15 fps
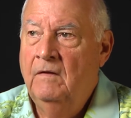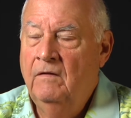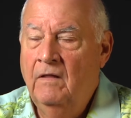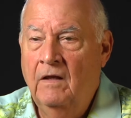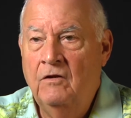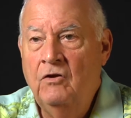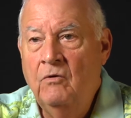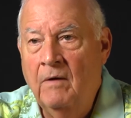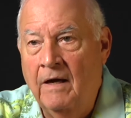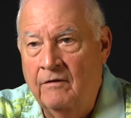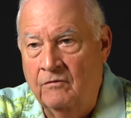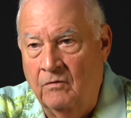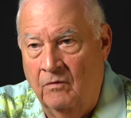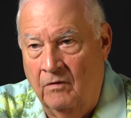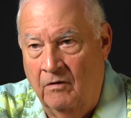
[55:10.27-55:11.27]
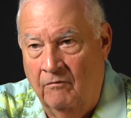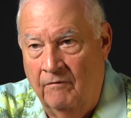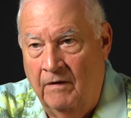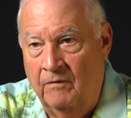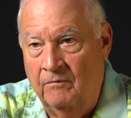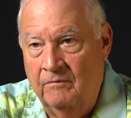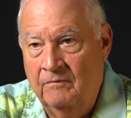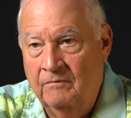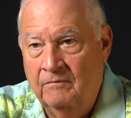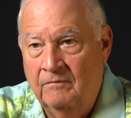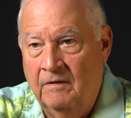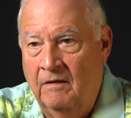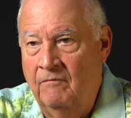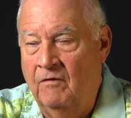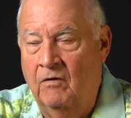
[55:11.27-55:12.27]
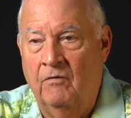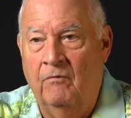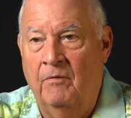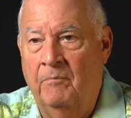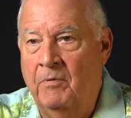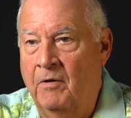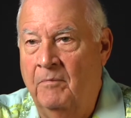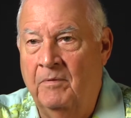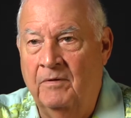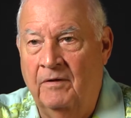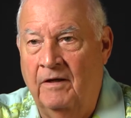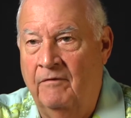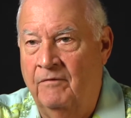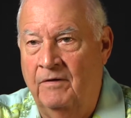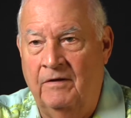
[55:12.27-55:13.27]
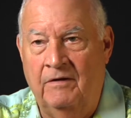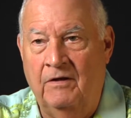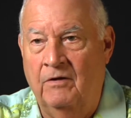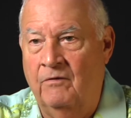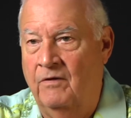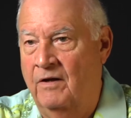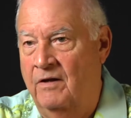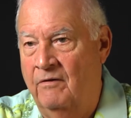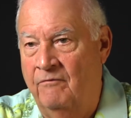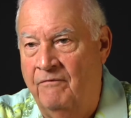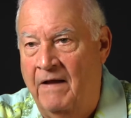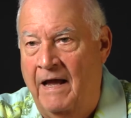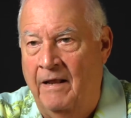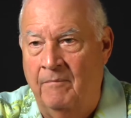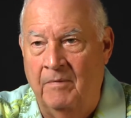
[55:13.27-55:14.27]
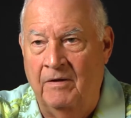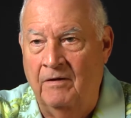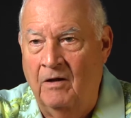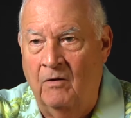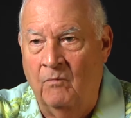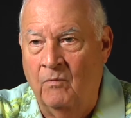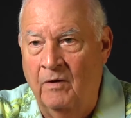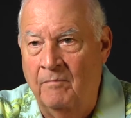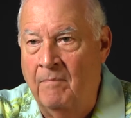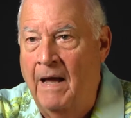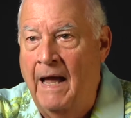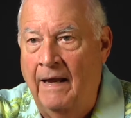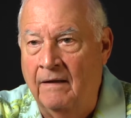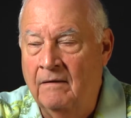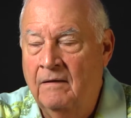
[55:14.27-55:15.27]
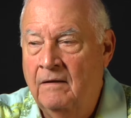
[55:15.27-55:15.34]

they knew I was going to go vote. I voted Republican every year they could find me all the way back.